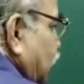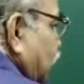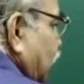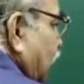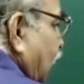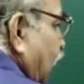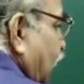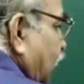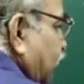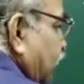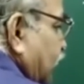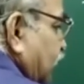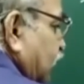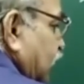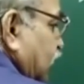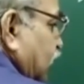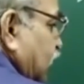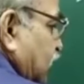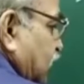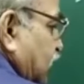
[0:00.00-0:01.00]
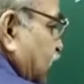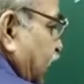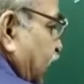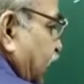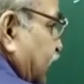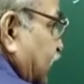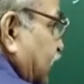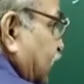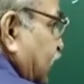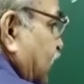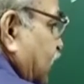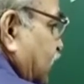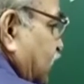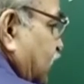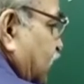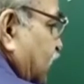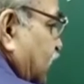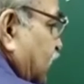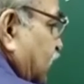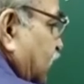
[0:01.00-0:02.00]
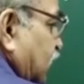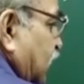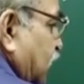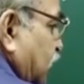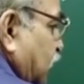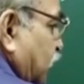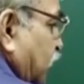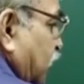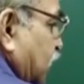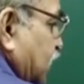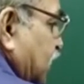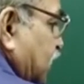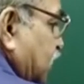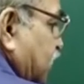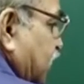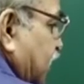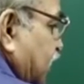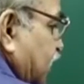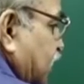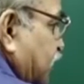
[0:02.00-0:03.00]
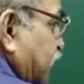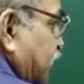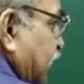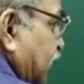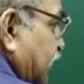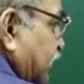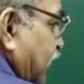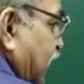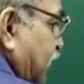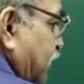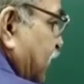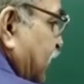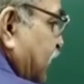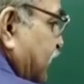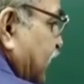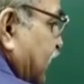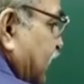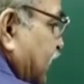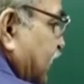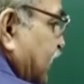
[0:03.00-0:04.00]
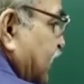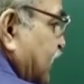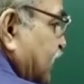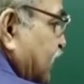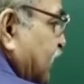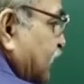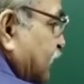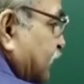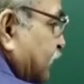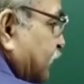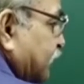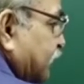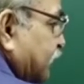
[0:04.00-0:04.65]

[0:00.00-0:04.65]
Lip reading: you have another positions midway between these,